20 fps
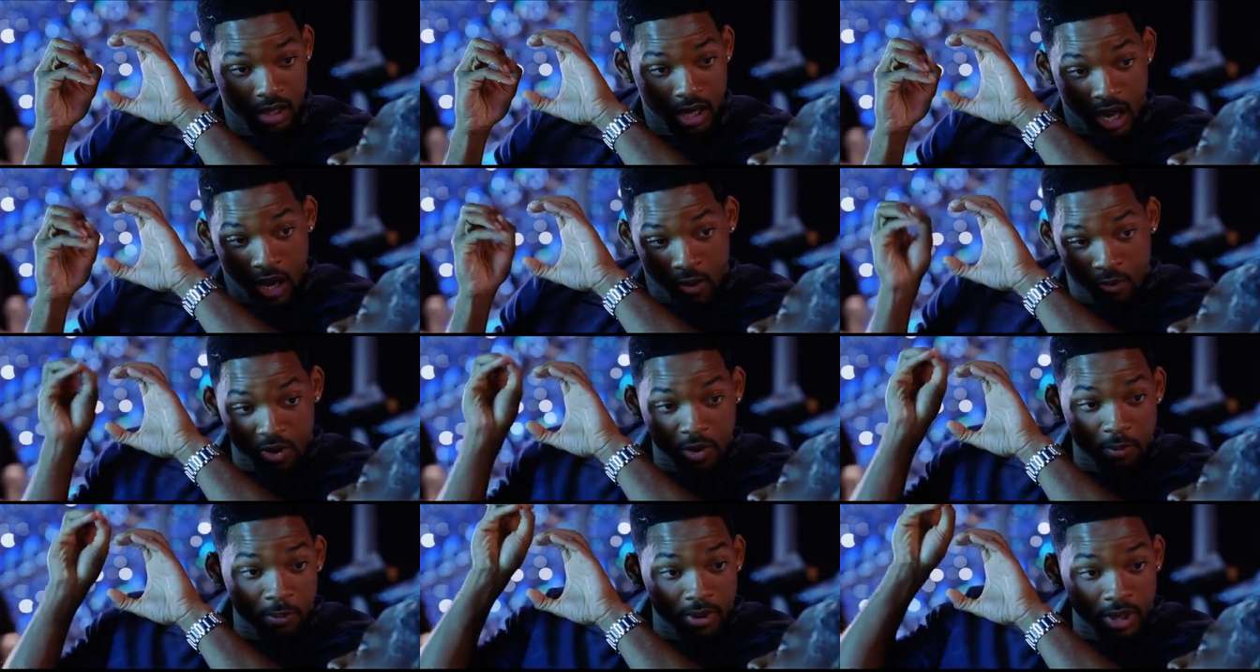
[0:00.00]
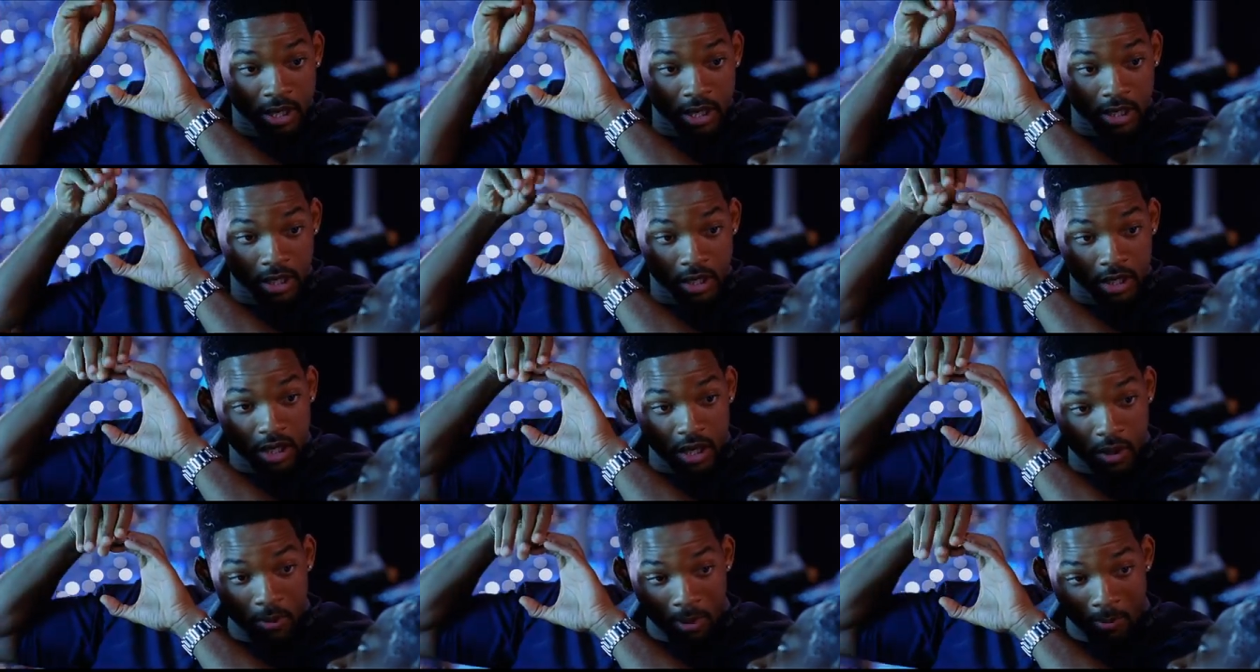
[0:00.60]
and we're gonna put it in
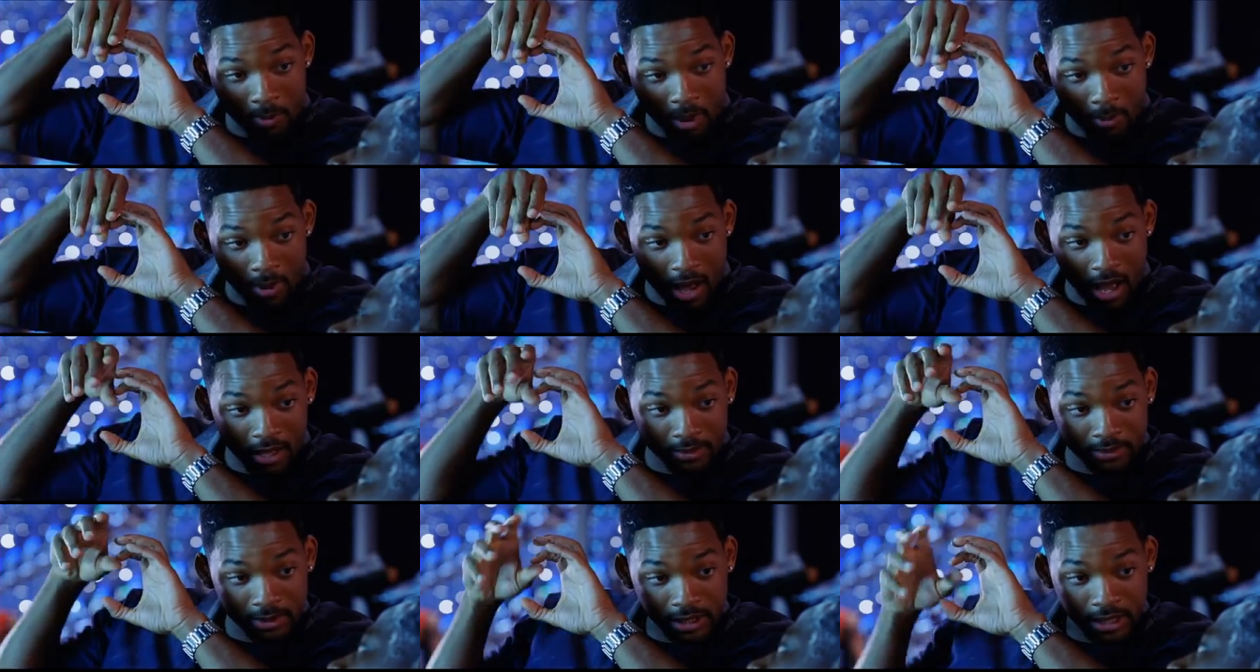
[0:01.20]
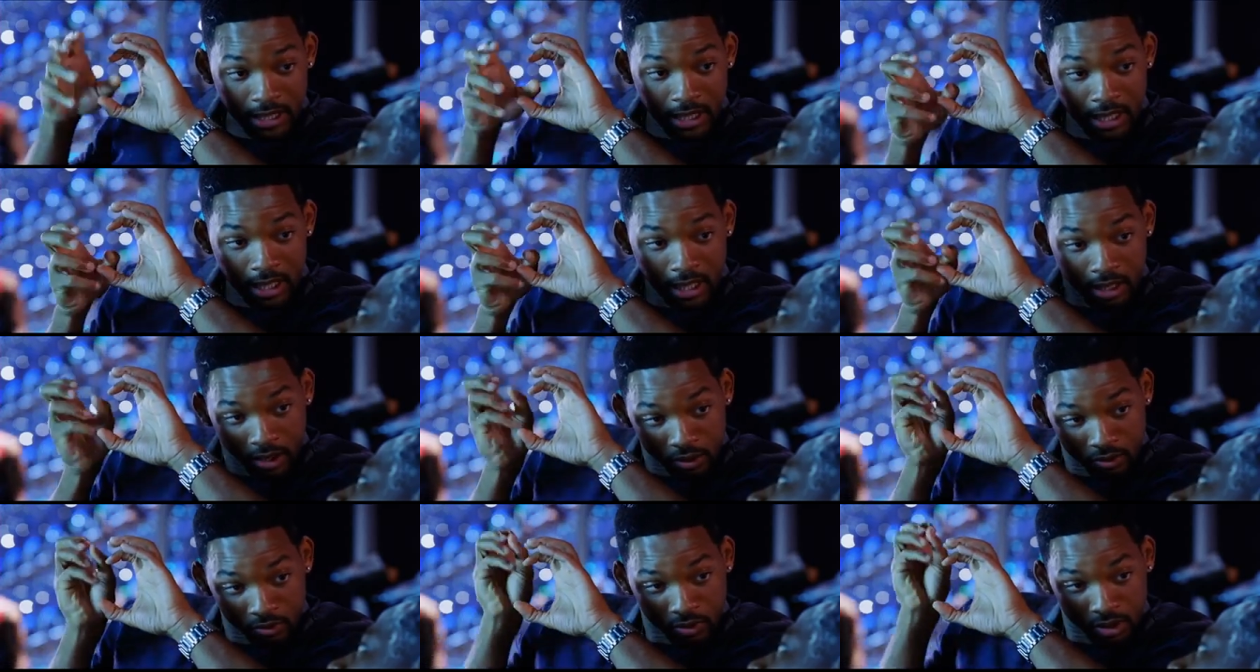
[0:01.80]
there with my mom's
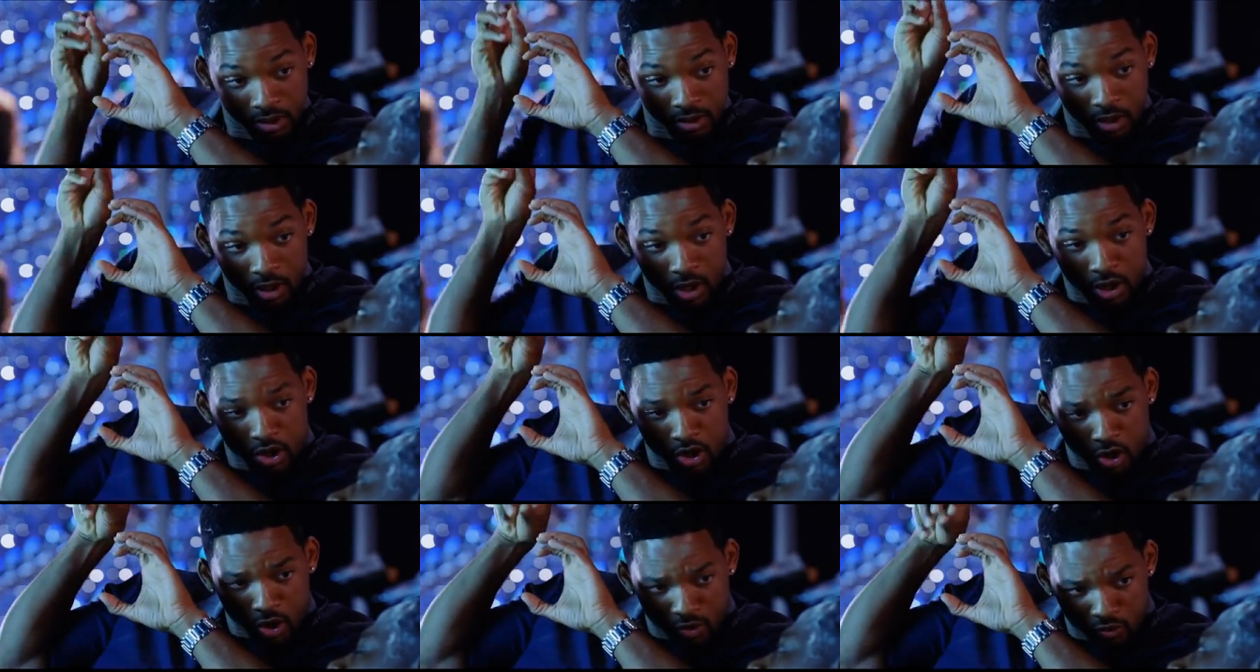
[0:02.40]
titties, with your